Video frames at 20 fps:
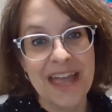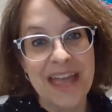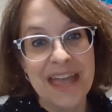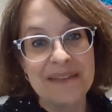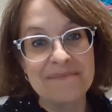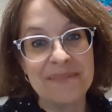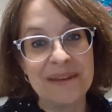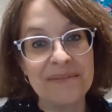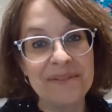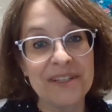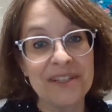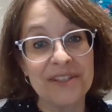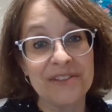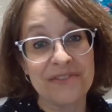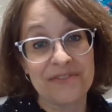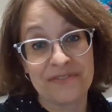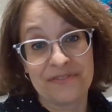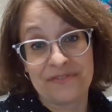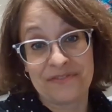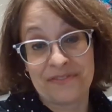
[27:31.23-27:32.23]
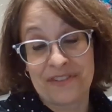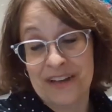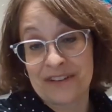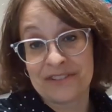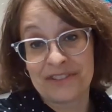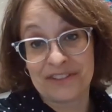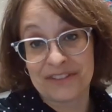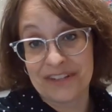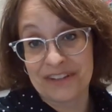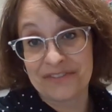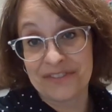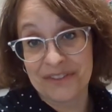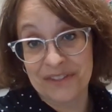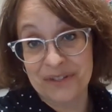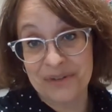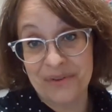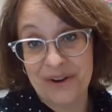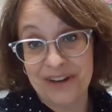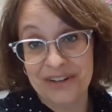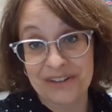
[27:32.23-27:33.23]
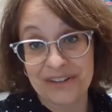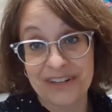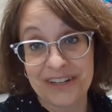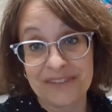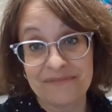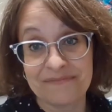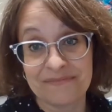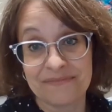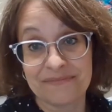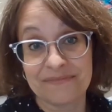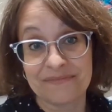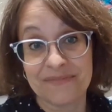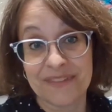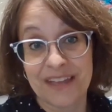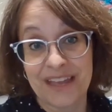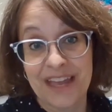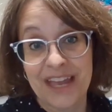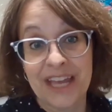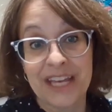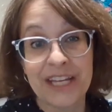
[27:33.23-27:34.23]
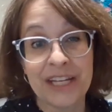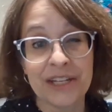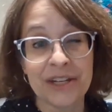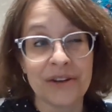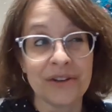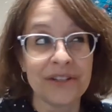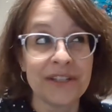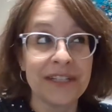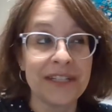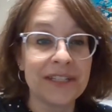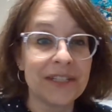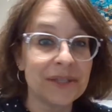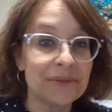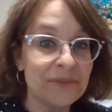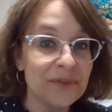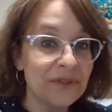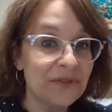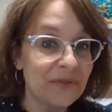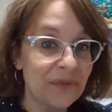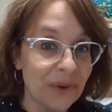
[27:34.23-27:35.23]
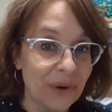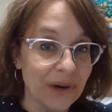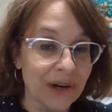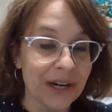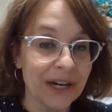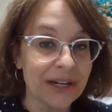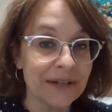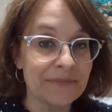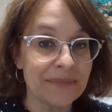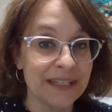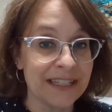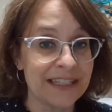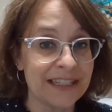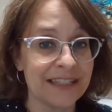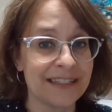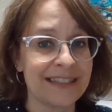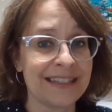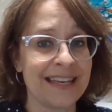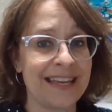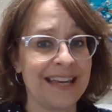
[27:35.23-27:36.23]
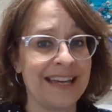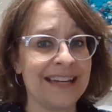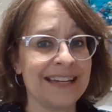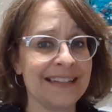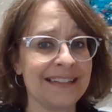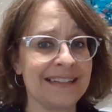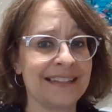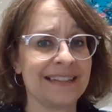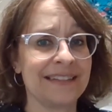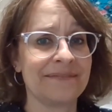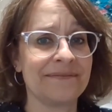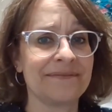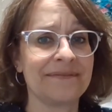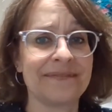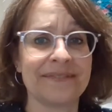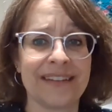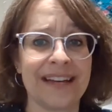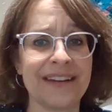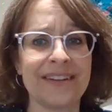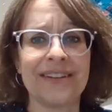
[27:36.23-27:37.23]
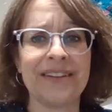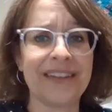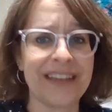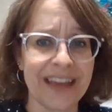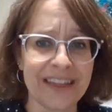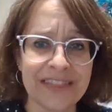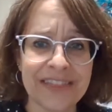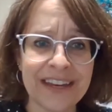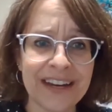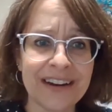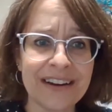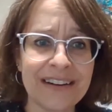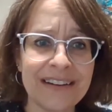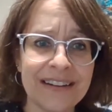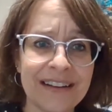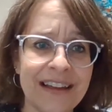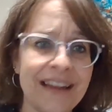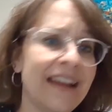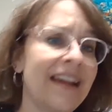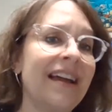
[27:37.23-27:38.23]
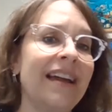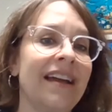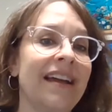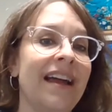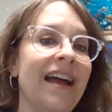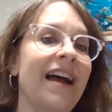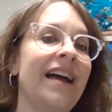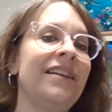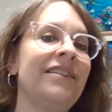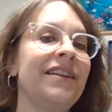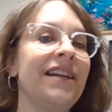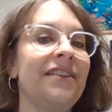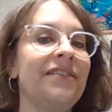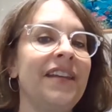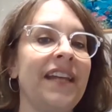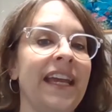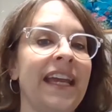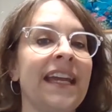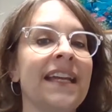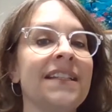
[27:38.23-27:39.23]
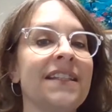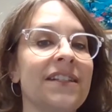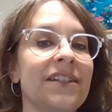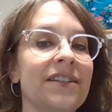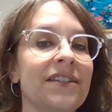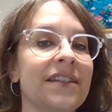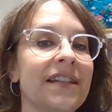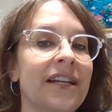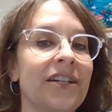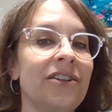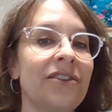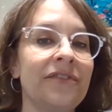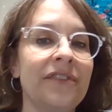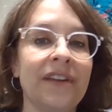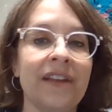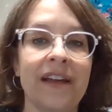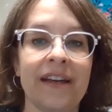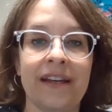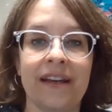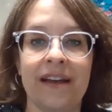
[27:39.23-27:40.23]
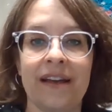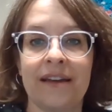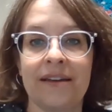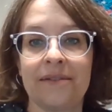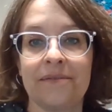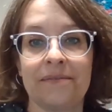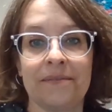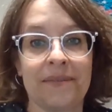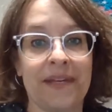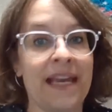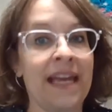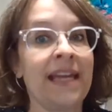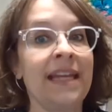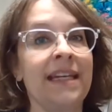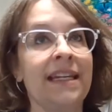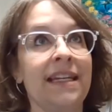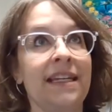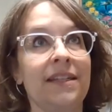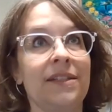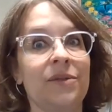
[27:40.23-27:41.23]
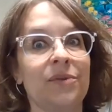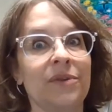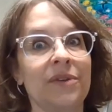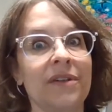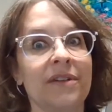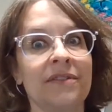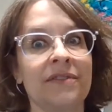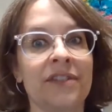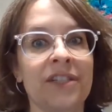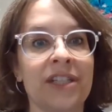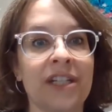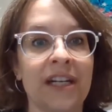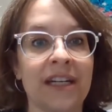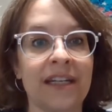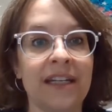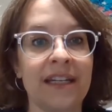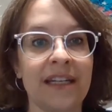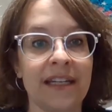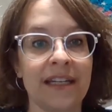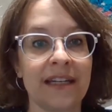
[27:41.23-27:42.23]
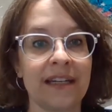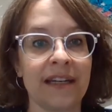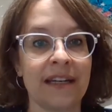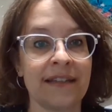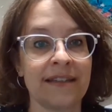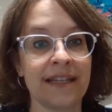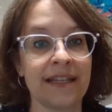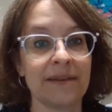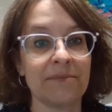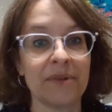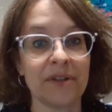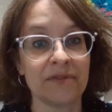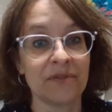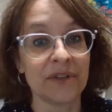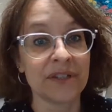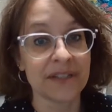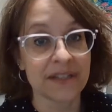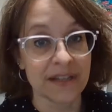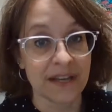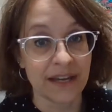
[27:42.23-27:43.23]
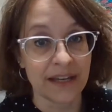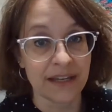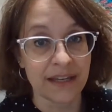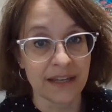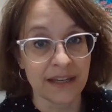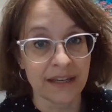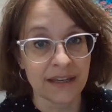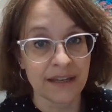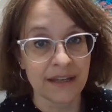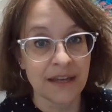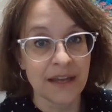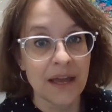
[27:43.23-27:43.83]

Maybe you've found yourself in this quandary. You know you need to move forward, but you just can't. How do you get there? I don't have any answers, and I don't feel like I'm any sort of shining example of risk-taking.